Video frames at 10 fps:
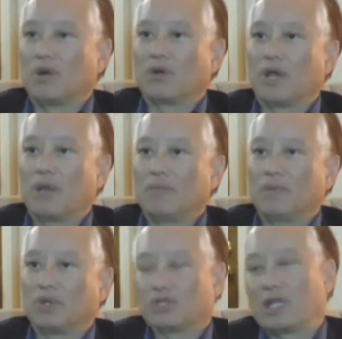program
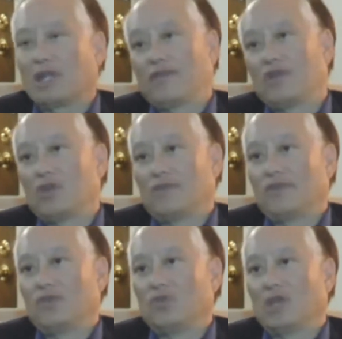because that left over a
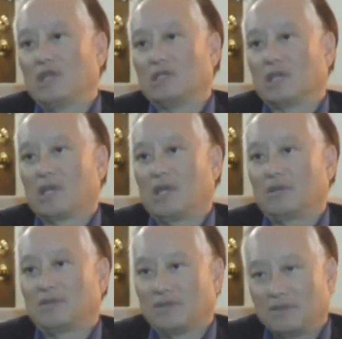few days in
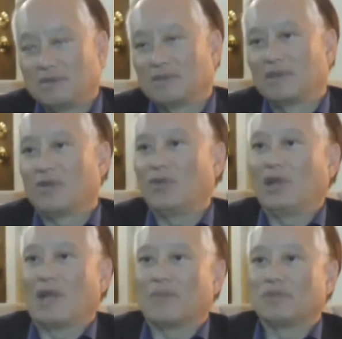case they
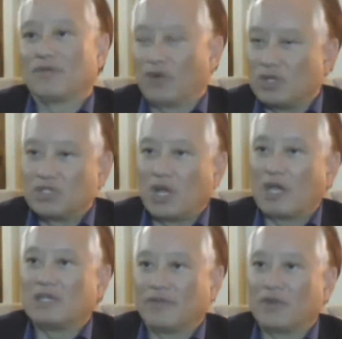relapse. A very
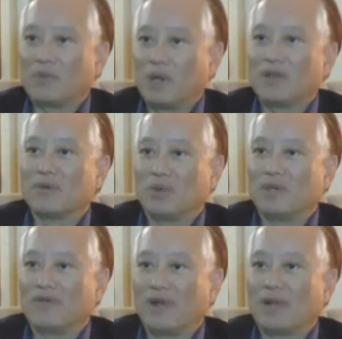scientific way that we
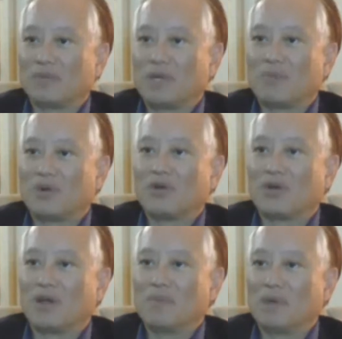developed our
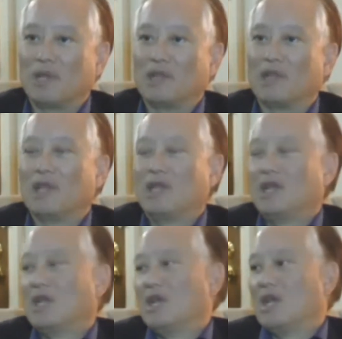program, and
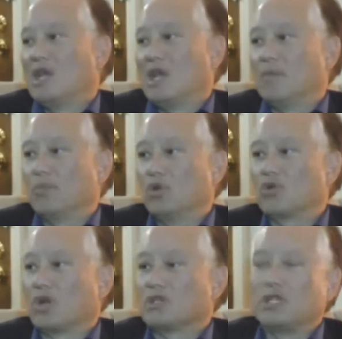Blue
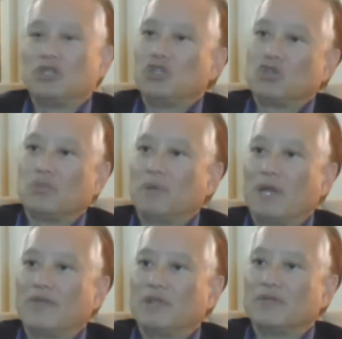Cross said you shouldn't be
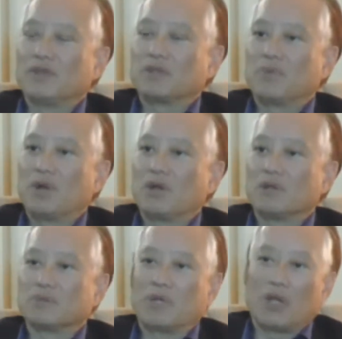having these fixed
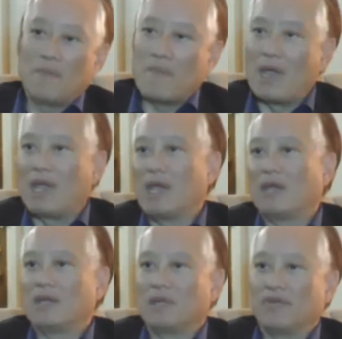programs. We got
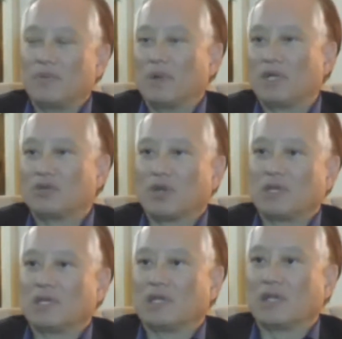mad and everybody
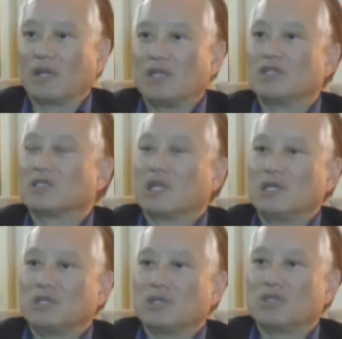tried to get the
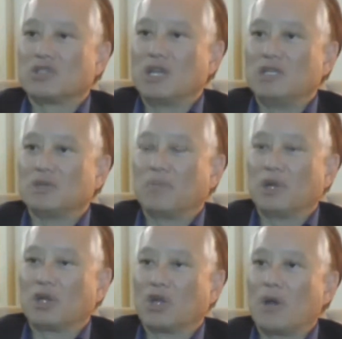legislature to change it,
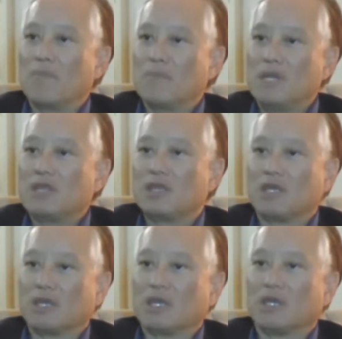but it got me
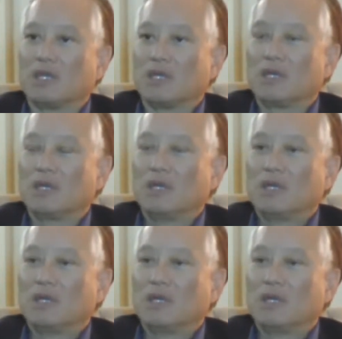thinking,